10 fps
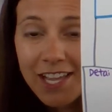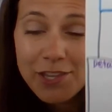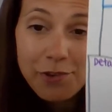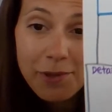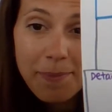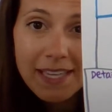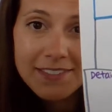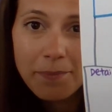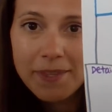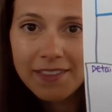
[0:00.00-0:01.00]
You can make
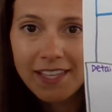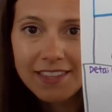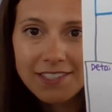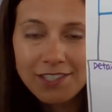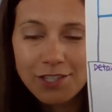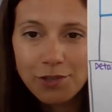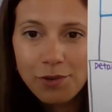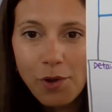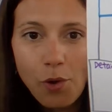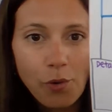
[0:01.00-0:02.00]
something like this
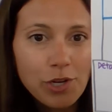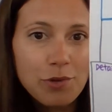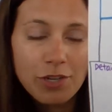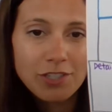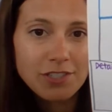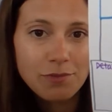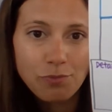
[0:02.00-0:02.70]
too, or you could just